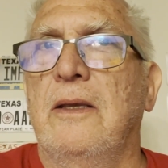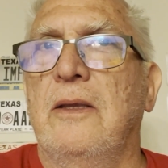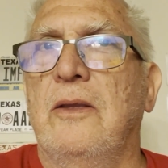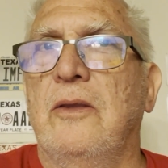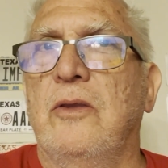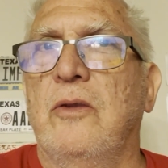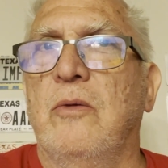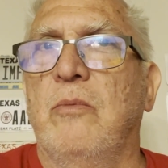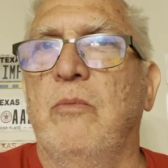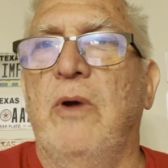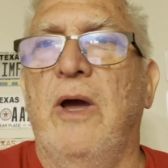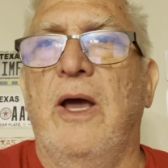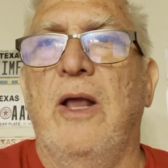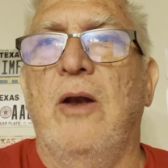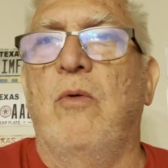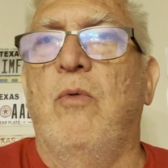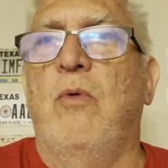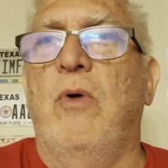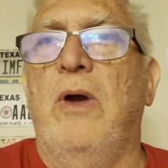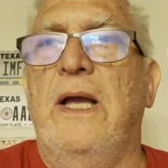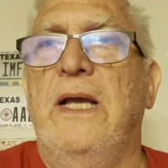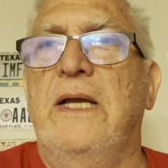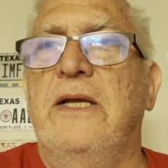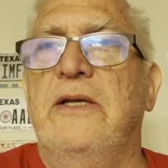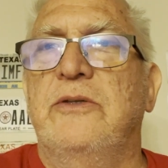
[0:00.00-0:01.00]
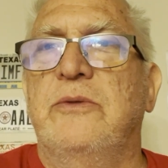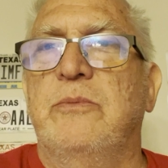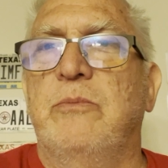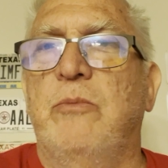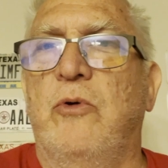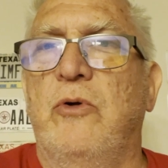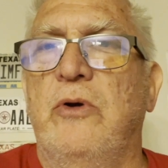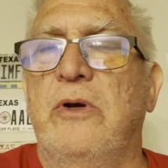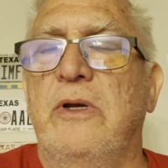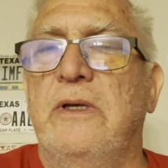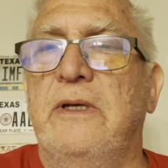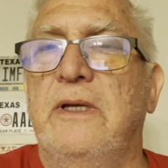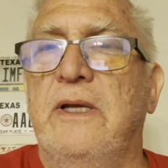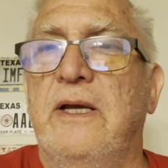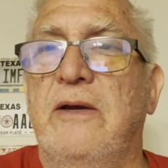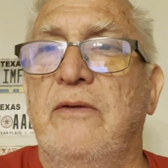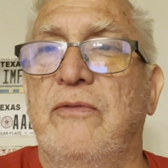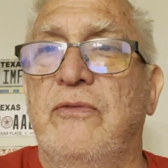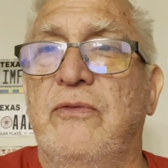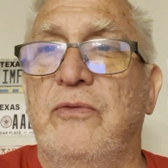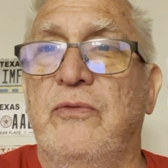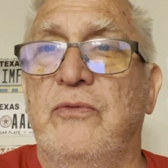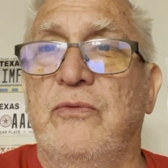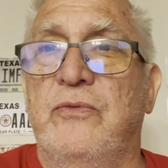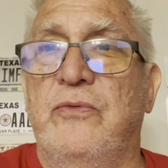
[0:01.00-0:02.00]
the Model Y is more than
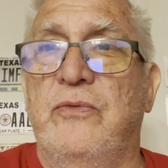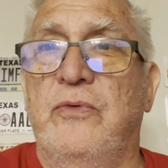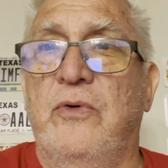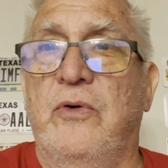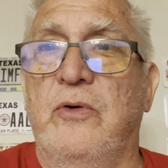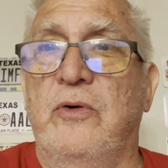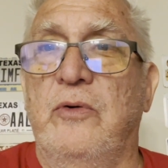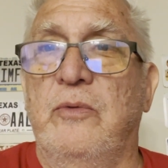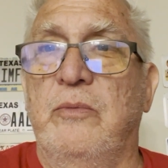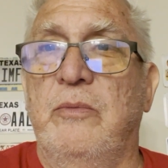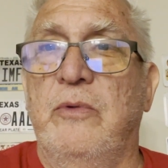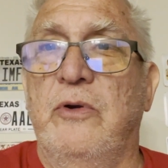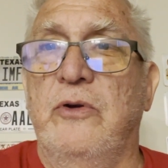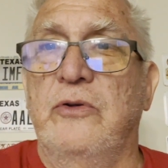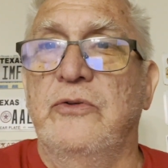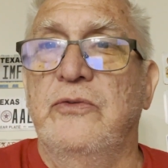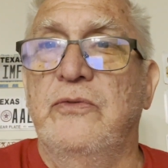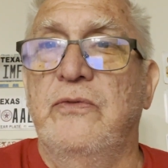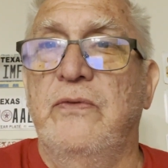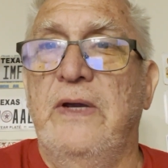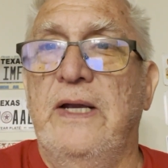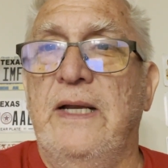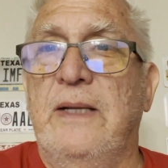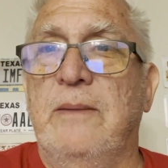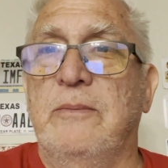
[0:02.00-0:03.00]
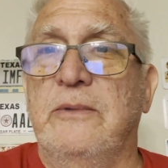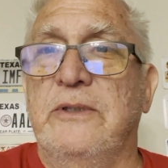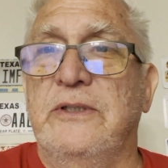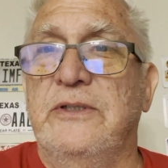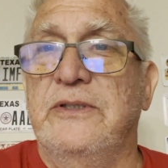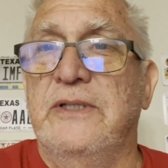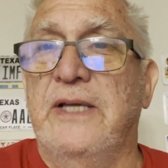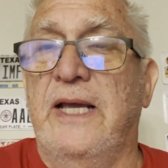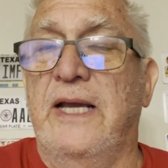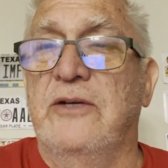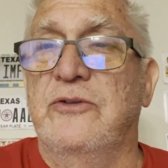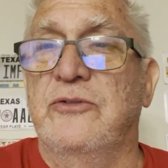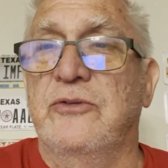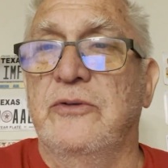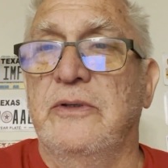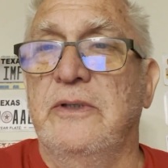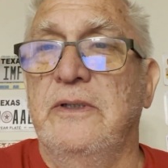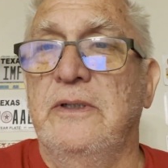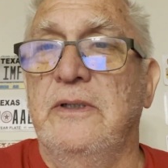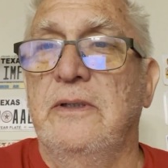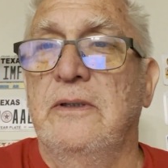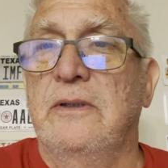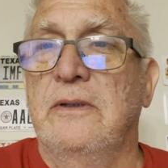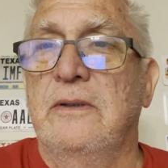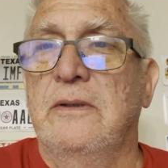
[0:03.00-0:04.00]
enough for most families,
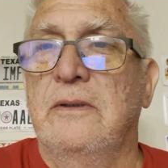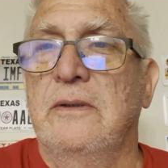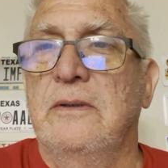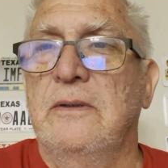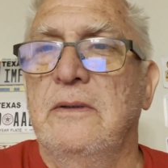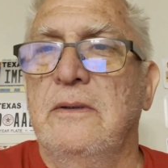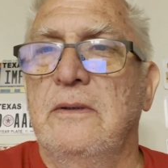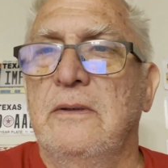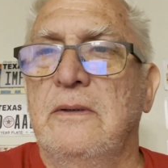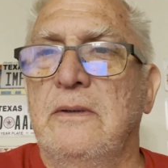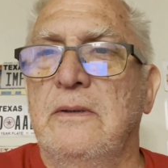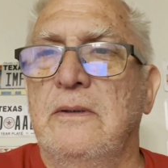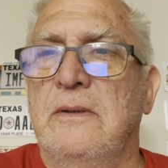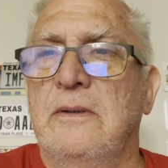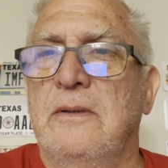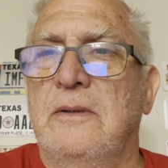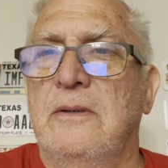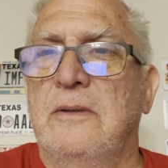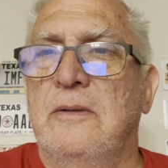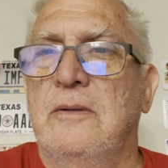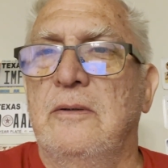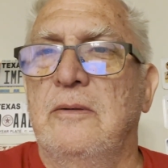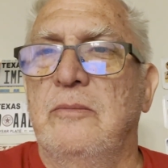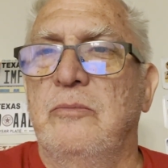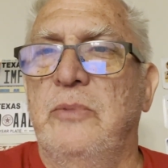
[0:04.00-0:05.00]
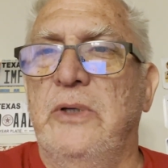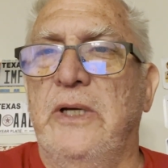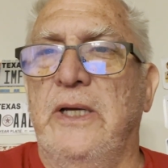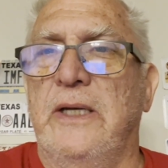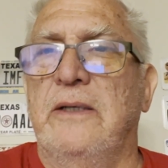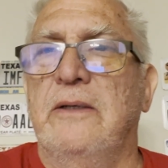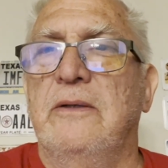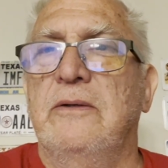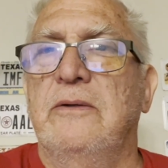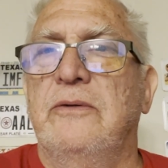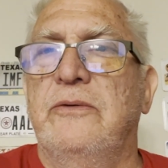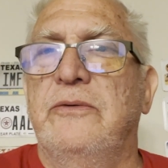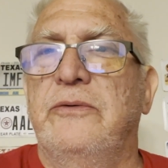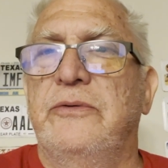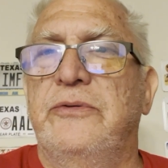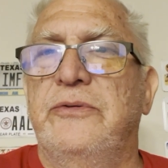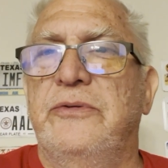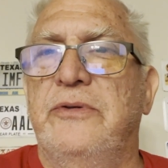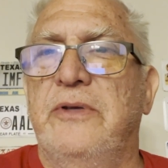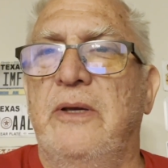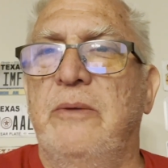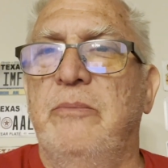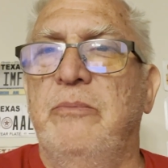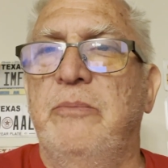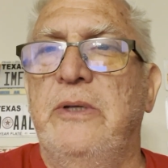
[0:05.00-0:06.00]
actually. But
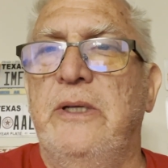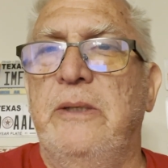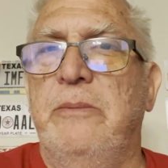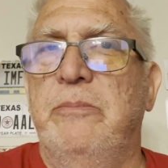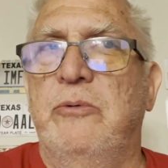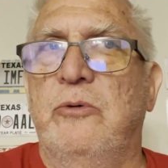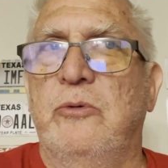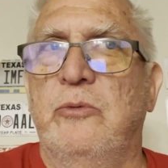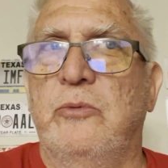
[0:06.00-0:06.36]
some people